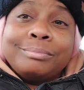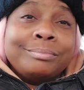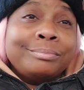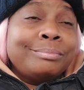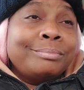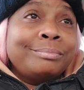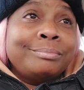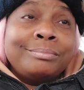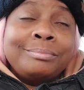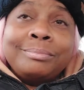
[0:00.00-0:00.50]

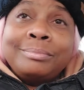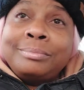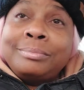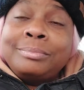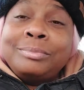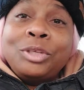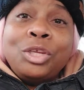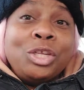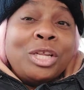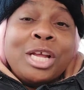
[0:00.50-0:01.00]

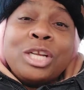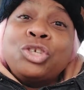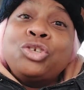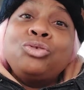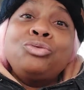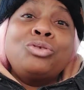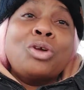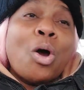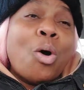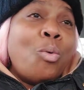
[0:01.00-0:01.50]
mm-mm, that
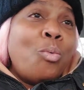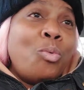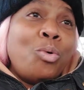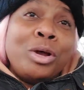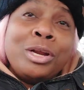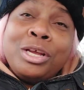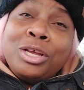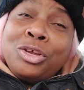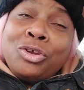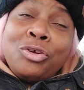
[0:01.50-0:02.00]
you don't
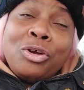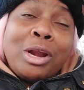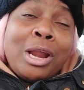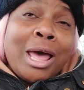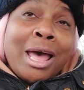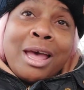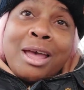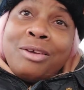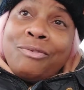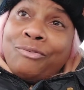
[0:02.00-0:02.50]
want in your
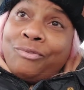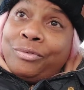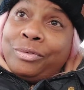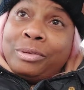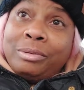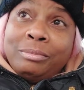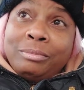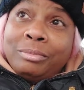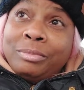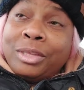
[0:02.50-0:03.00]
life,
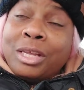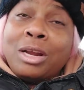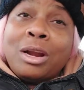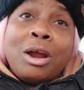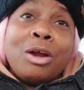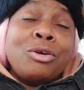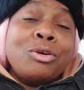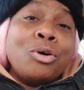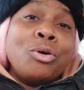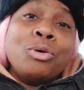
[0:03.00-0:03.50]
that
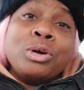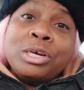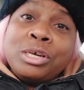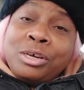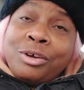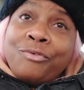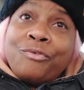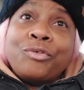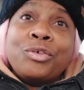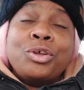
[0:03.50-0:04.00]
are no
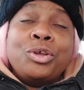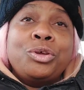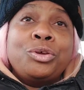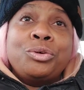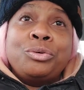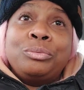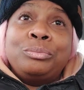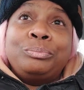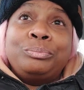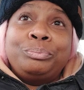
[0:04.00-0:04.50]
good for
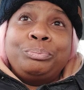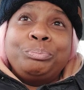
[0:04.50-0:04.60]
you.